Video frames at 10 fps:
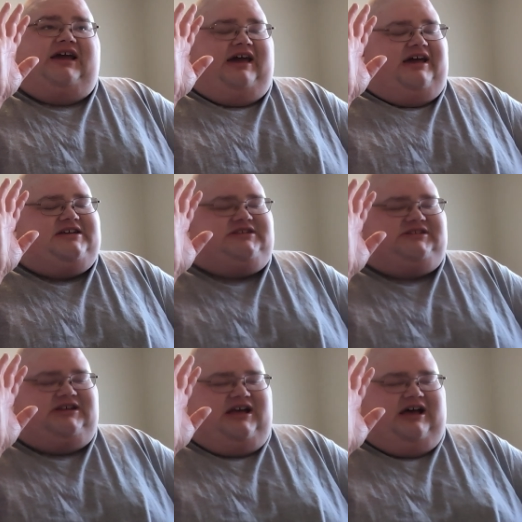
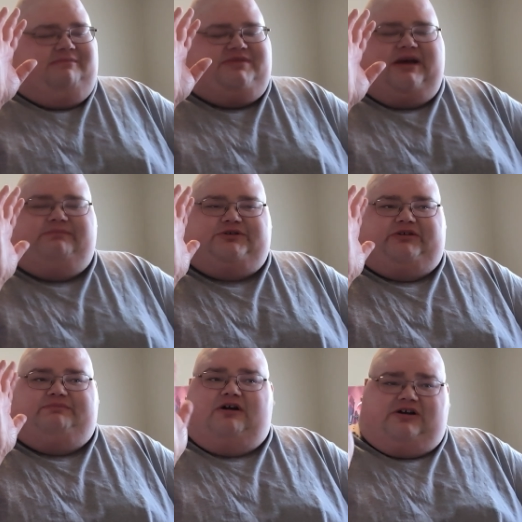as them
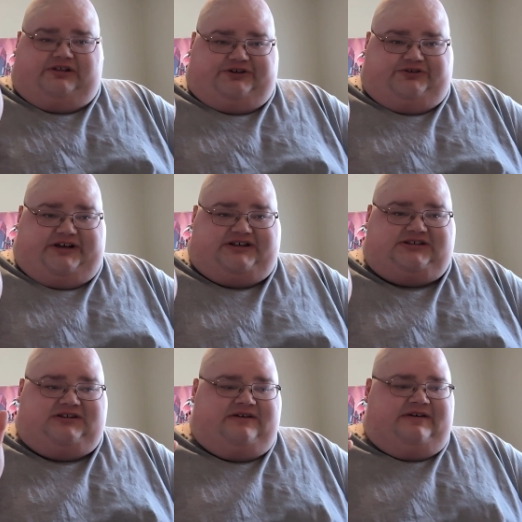doing parlor tricks.